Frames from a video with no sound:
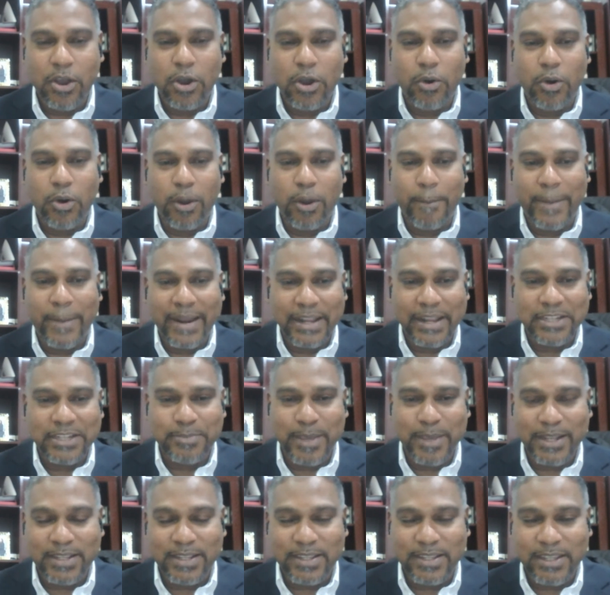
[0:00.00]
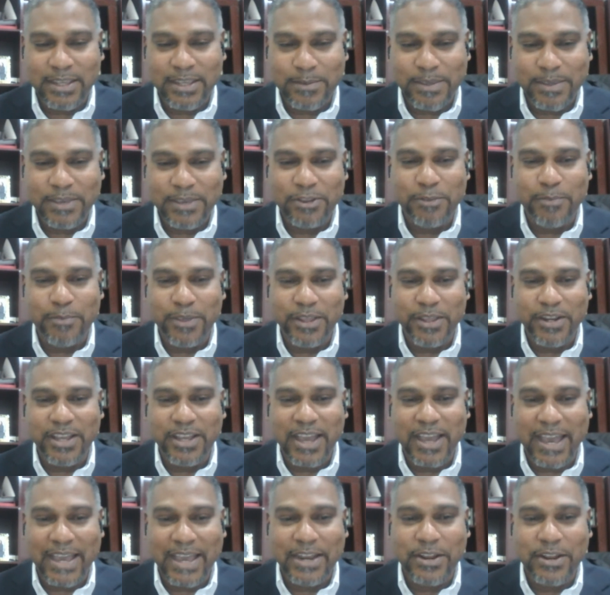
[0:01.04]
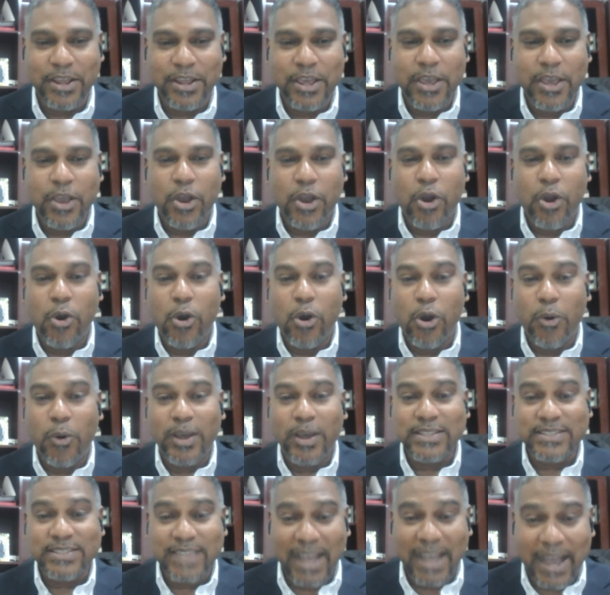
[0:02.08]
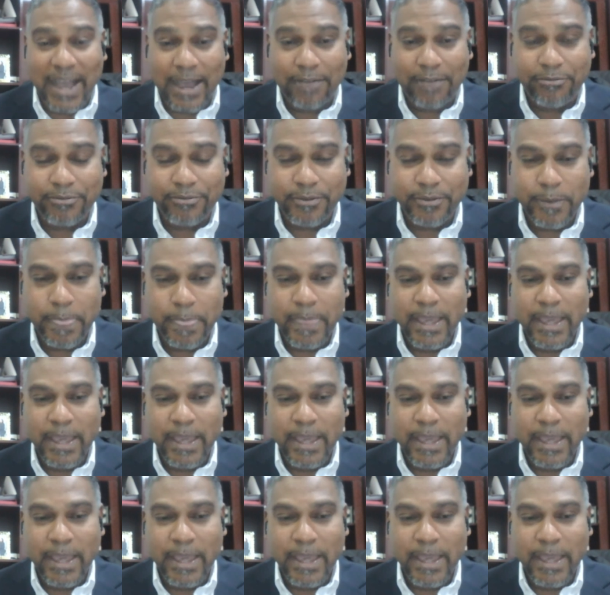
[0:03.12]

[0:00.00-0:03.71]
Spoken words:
our management team, he'll guide our staff,